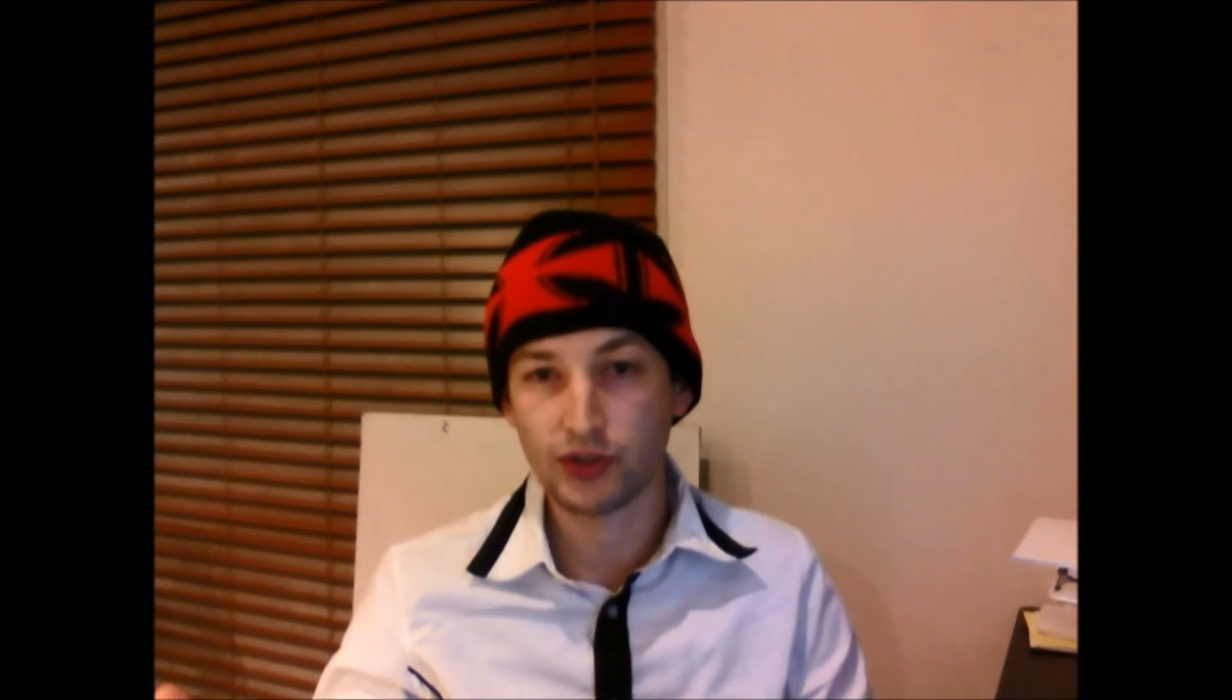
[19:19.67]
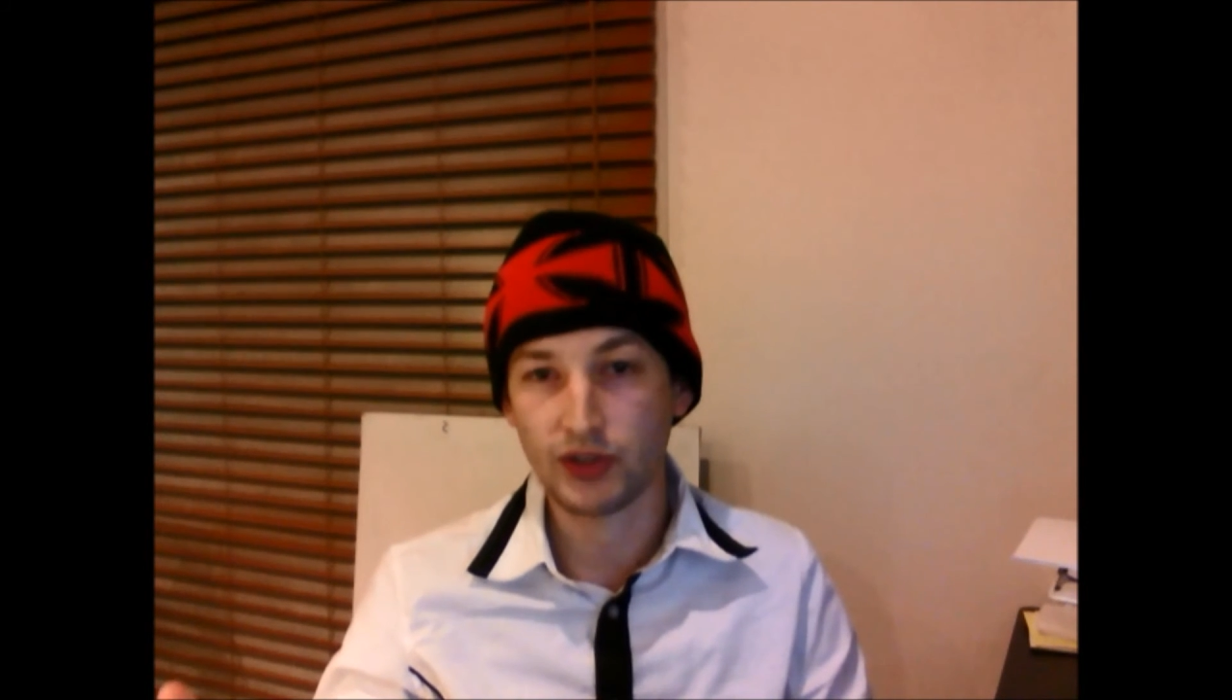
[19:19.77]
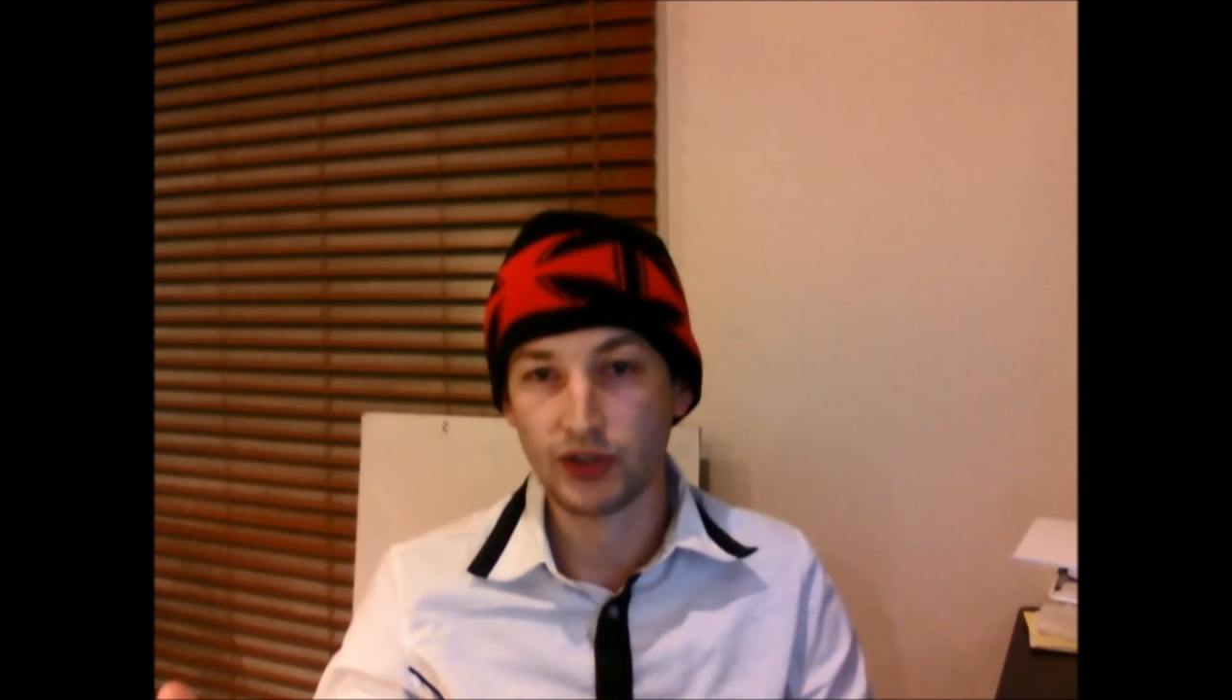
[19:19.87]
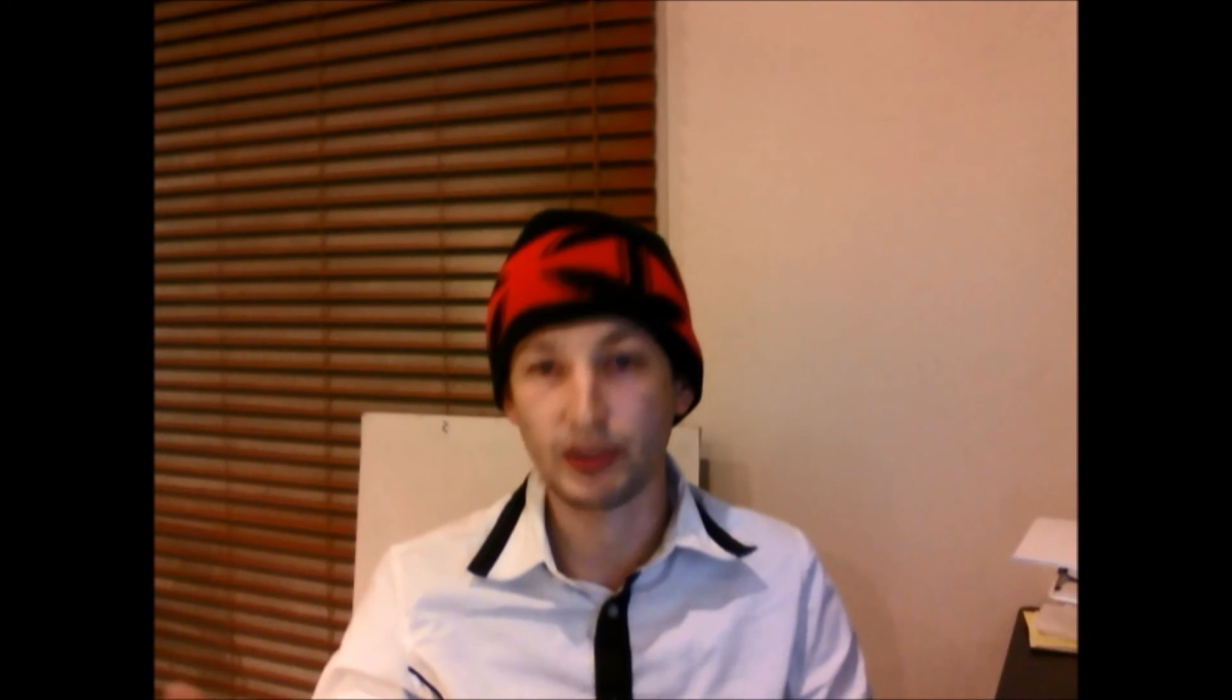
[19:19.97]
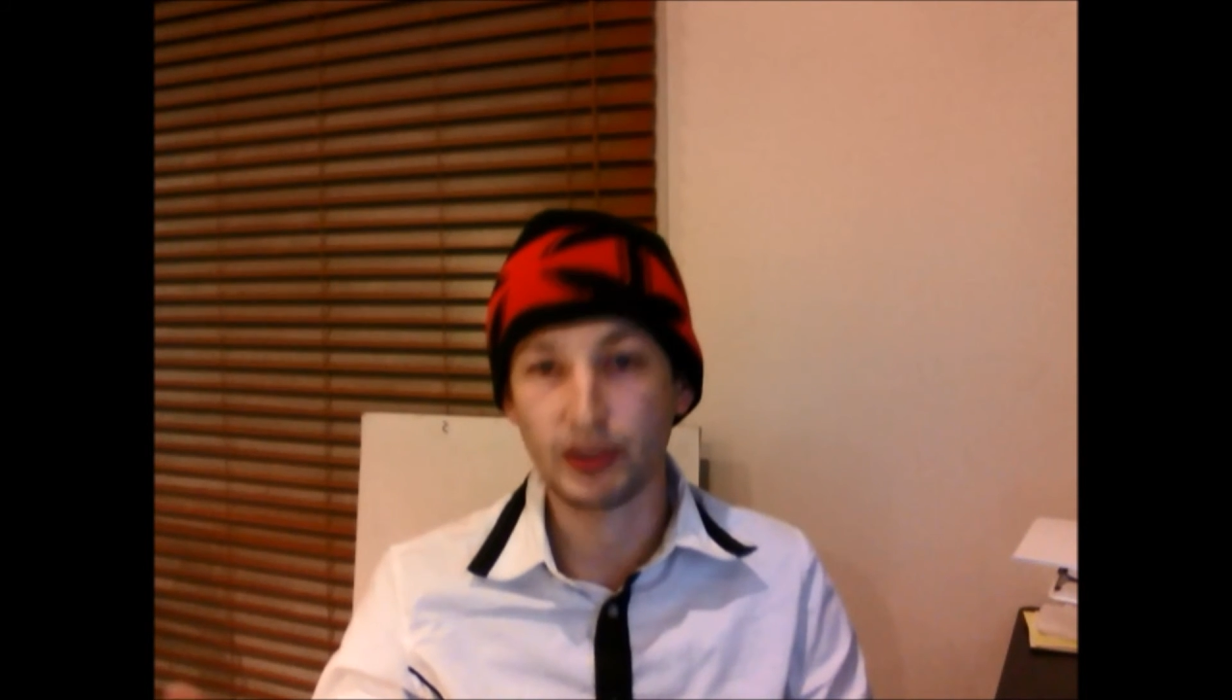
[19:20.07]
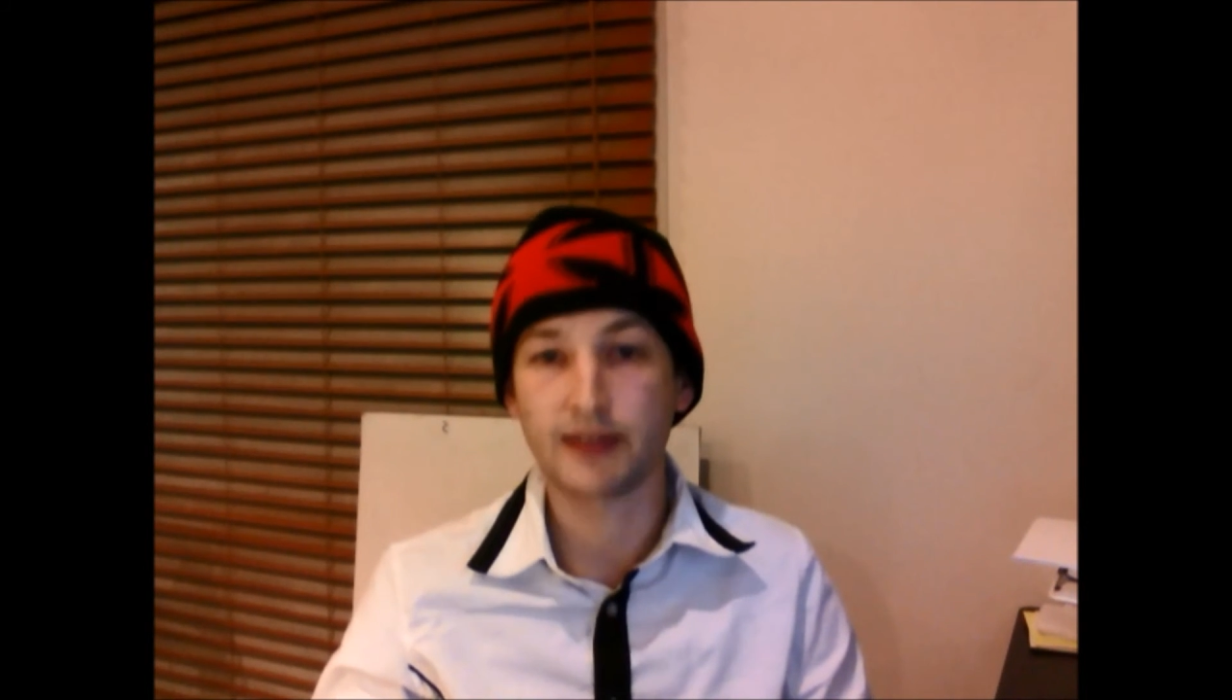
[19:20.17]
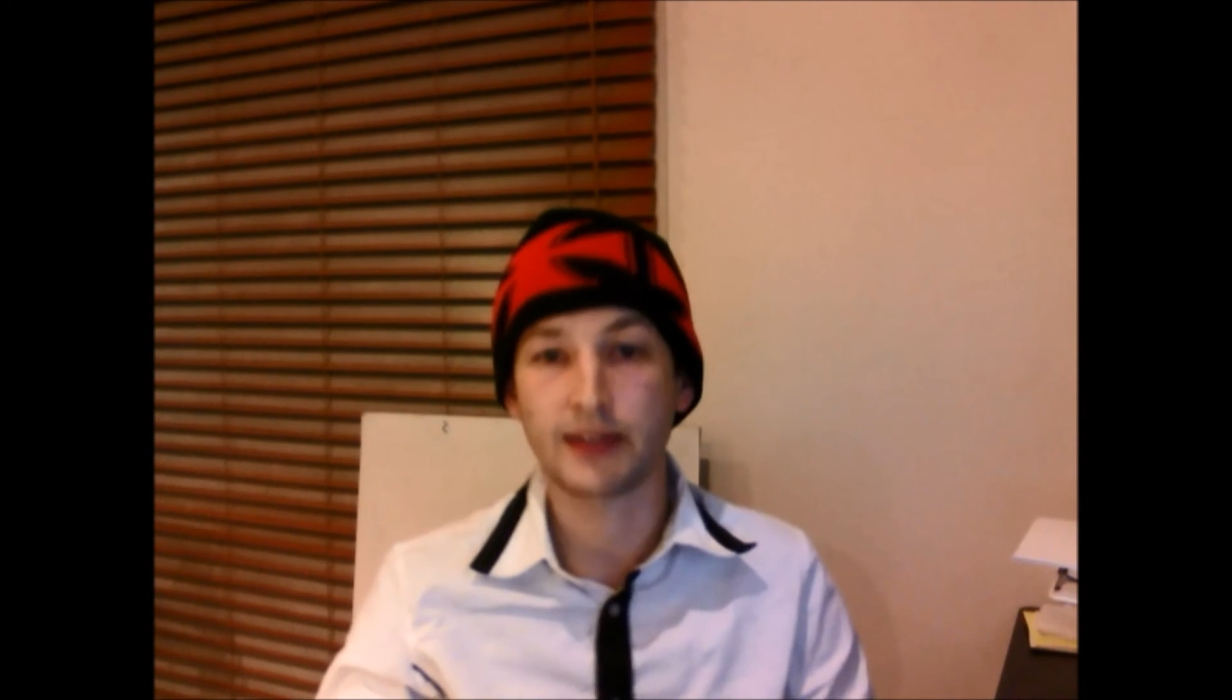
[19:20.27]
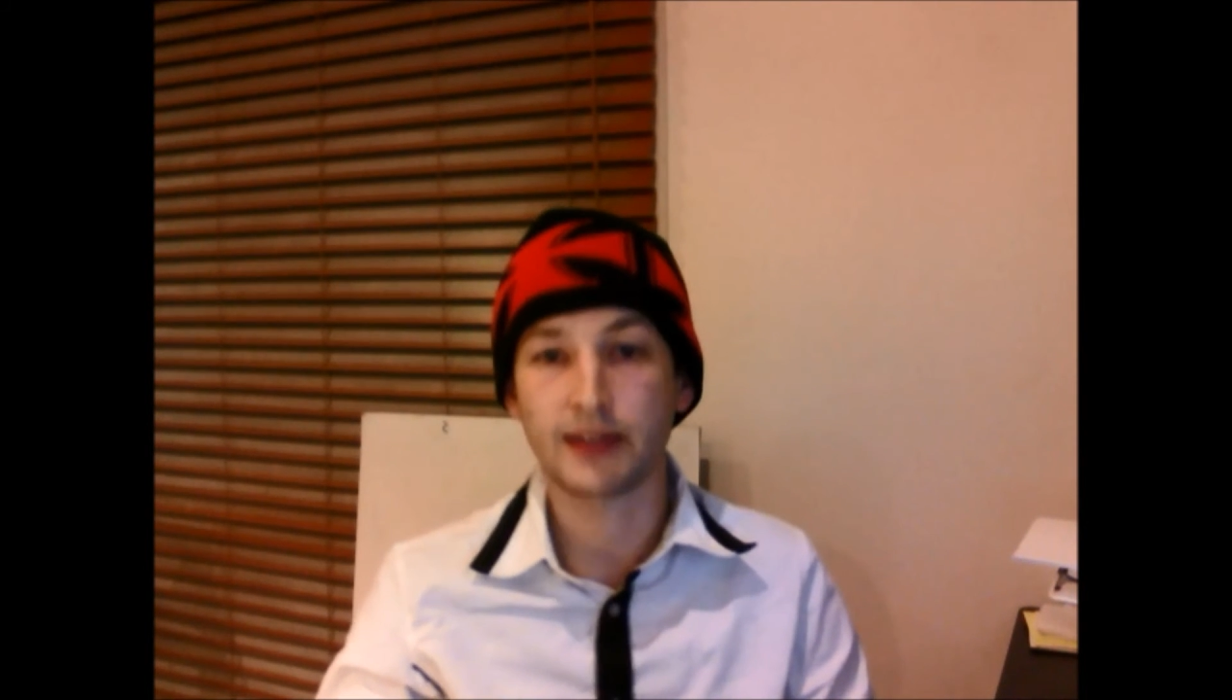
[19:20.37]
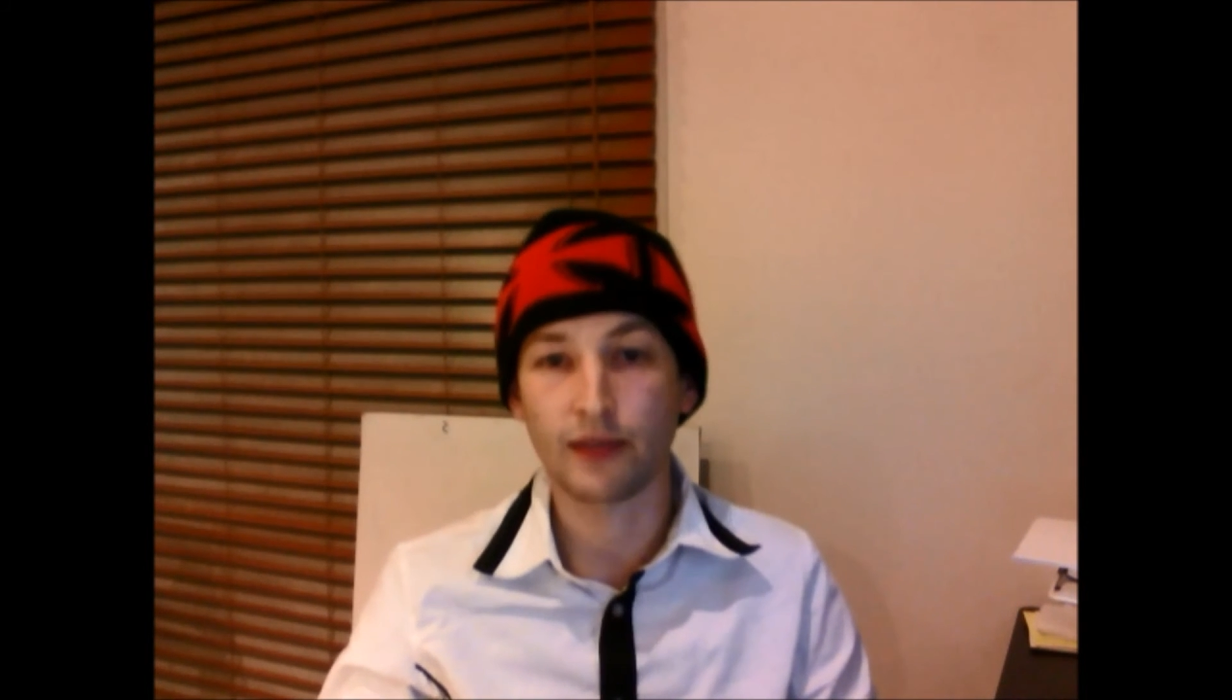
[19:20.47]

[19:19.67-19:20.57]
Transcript: so the players can